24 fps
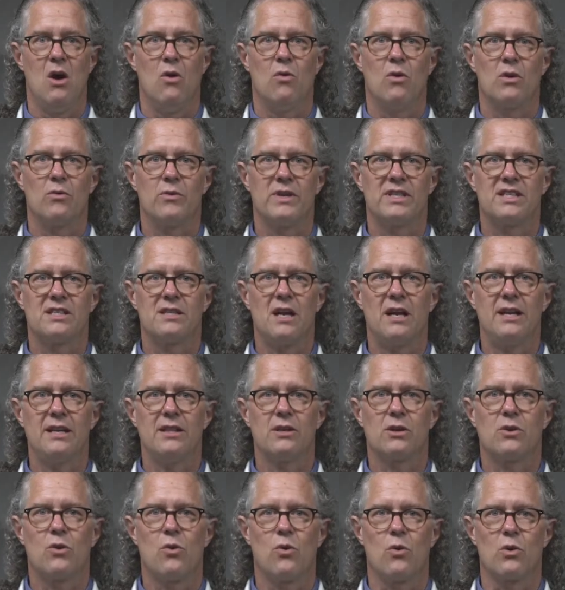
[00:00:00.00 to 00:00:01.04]
When we study
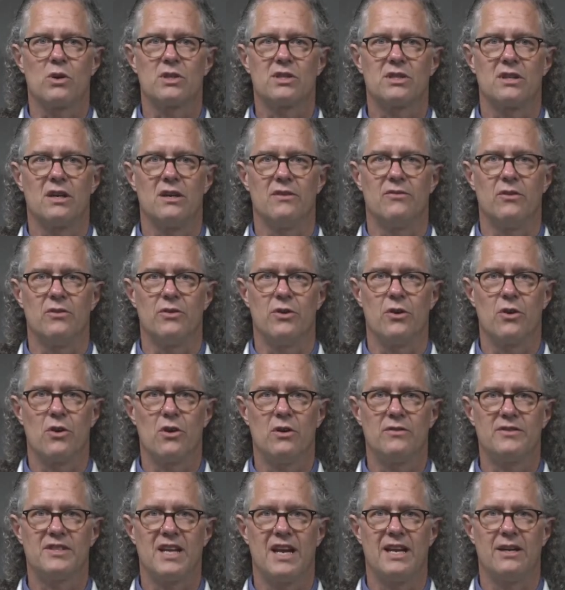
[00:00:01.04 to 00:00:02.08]
the course of
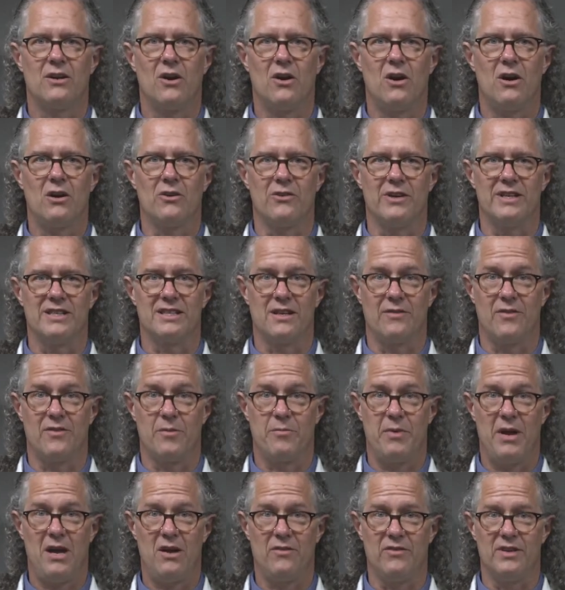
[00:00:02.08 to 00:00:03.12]
nerves and arteries of the
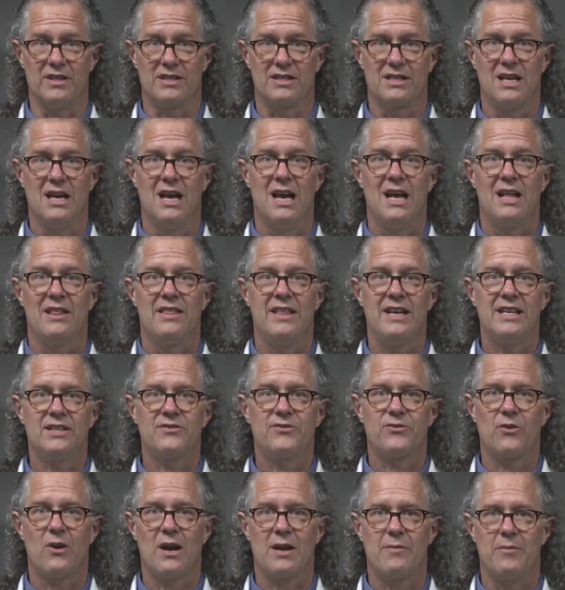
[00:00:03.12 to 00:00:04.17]
pelvis, these
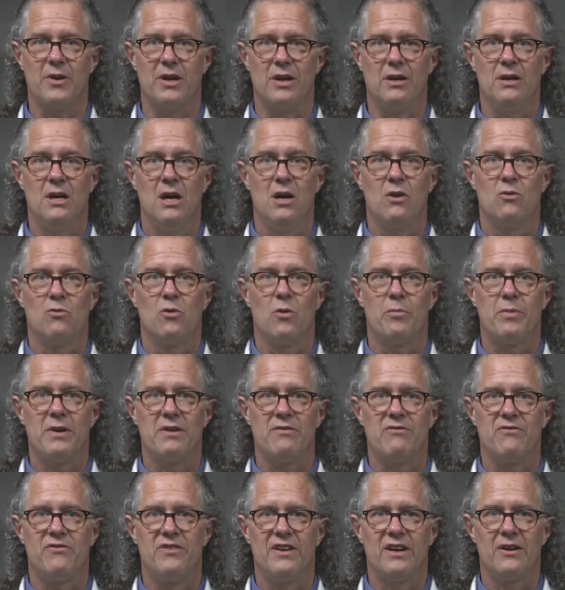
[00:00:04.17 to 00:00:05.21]
foramina will be
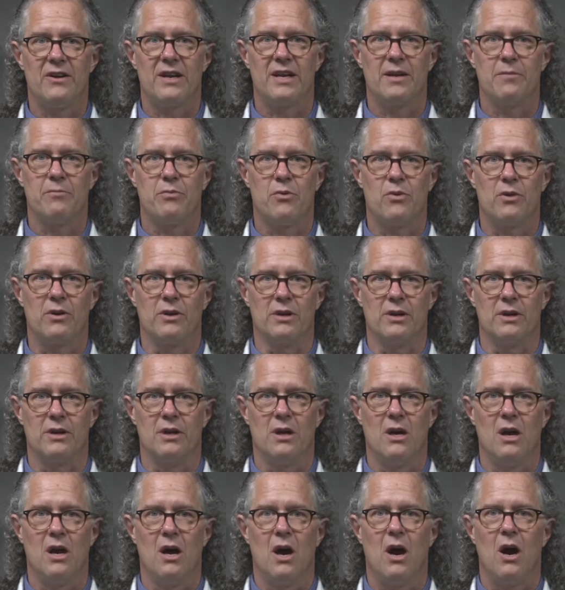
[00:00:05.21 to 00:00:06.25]
very important.
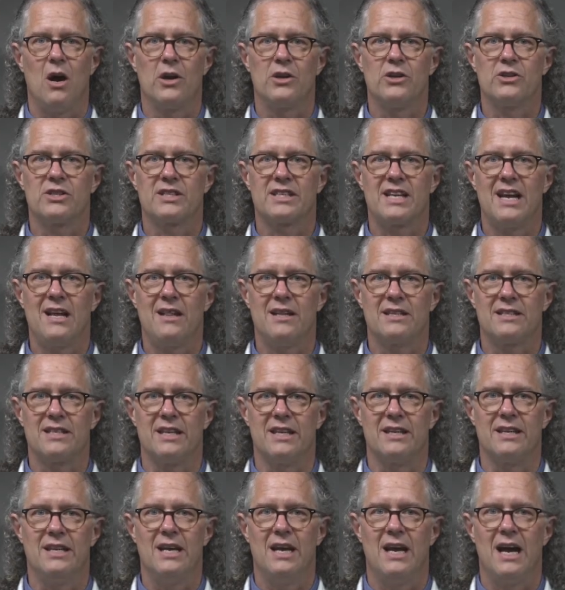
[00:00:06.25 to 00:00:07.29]
On your
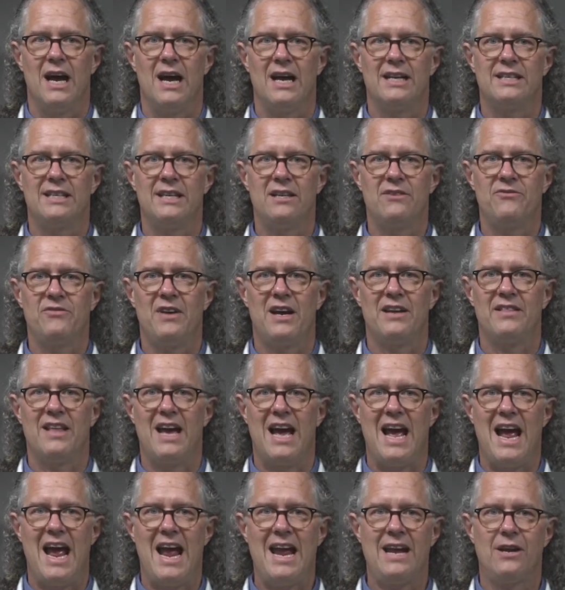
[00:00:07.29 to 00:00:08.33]
skeleton, identify
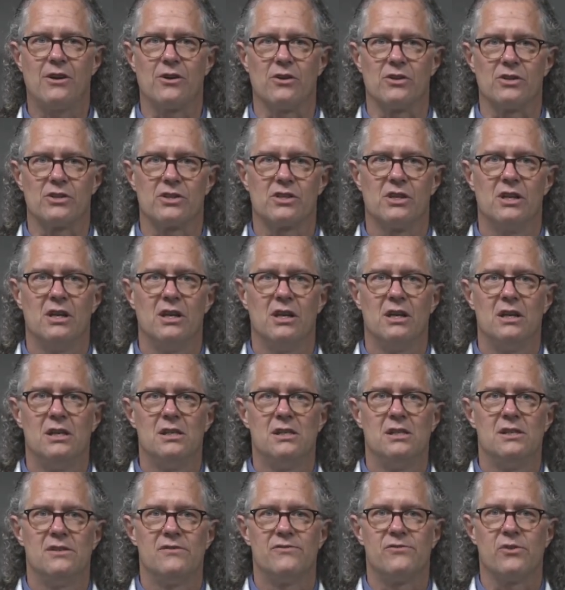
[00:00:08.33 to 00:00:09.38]
the anchors
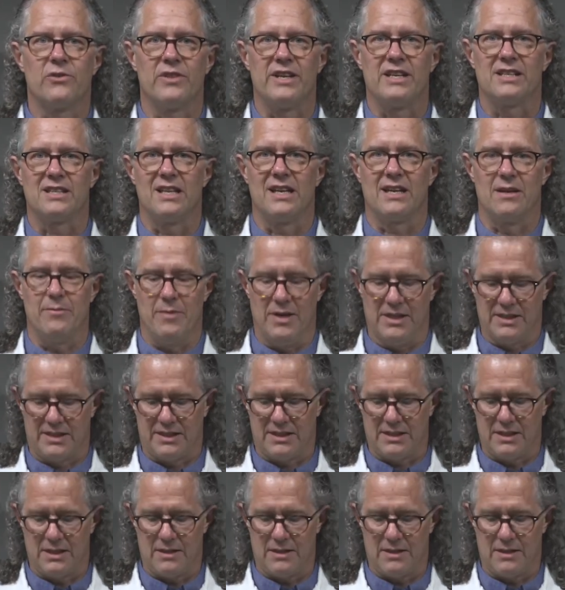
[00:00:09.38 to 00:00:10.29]
for these ligaments